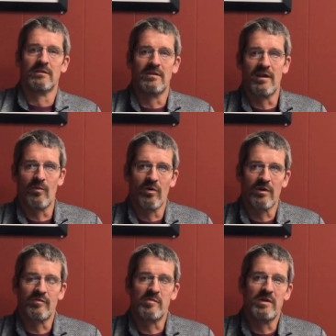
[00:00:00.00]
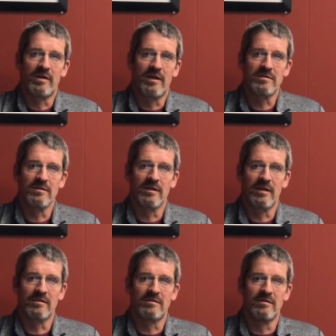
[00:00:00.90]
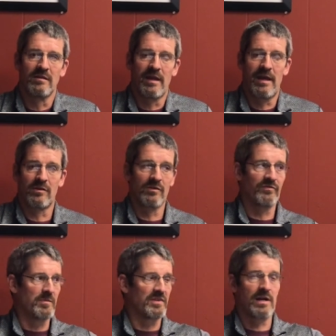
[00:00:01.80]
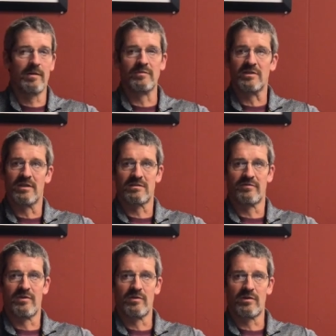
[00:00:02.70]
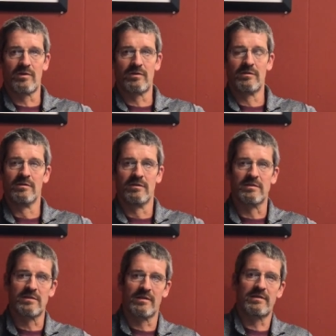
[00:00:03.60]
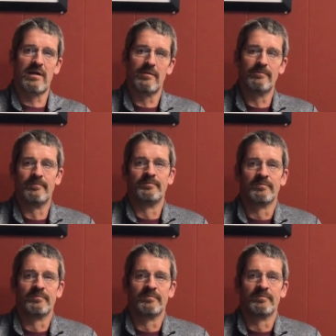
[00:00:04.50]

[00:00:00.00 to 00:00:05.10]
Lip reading: network of communication that gets handled from the time she gets the phone call until the time